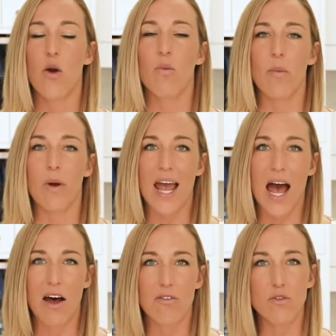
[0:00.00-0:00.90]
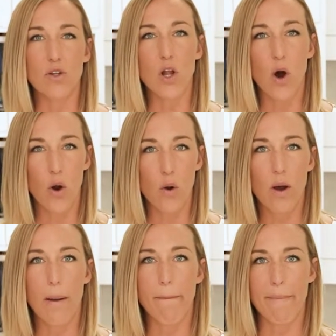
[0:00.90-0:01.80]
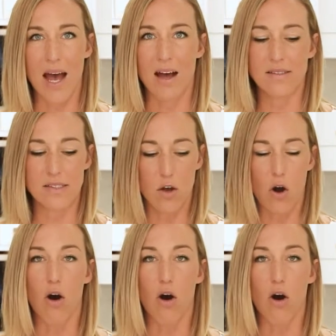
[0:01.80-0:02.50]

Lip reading: when we have low amounts